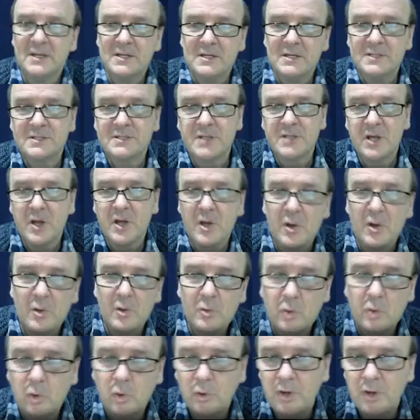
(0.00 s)
So
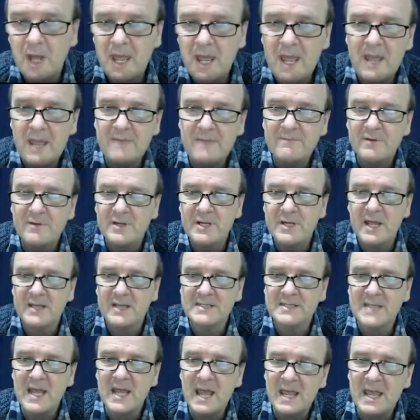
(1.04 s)
corner A,
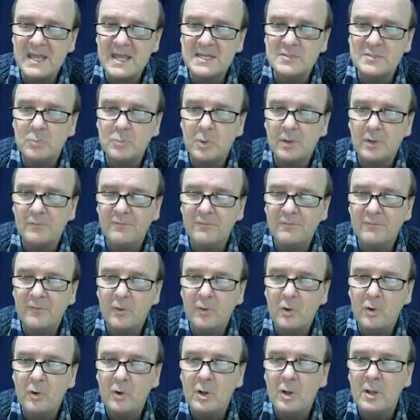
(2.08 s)
vertex A is 1,
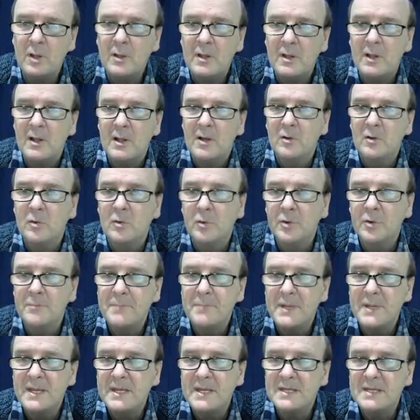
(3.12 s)
4, corner
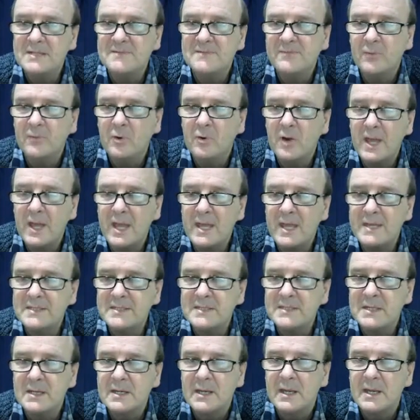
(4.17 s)
B is 4, 8,
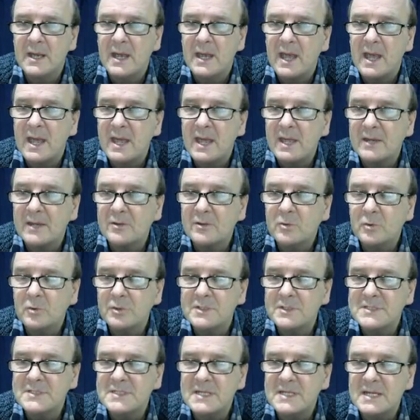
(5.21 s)
and corner
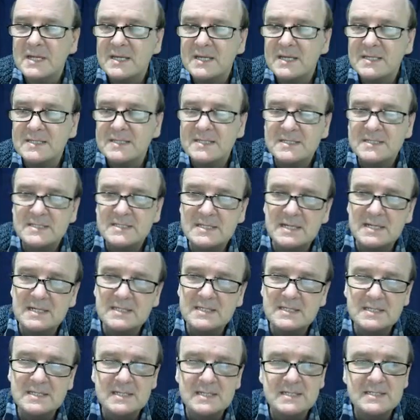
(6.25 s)
C is
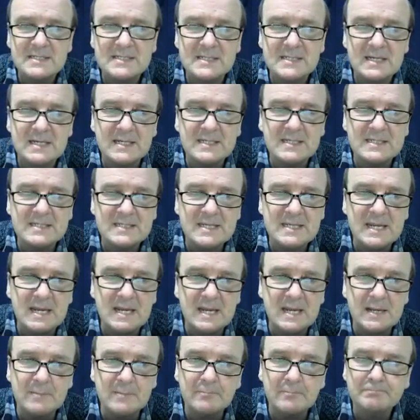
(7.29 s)
6,
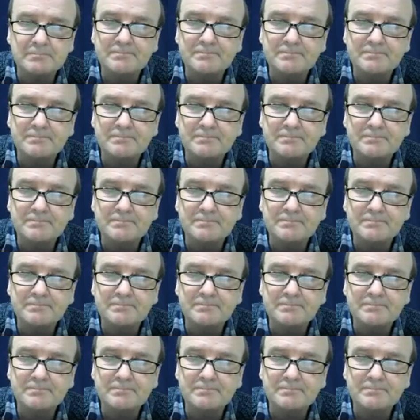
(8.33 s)
16.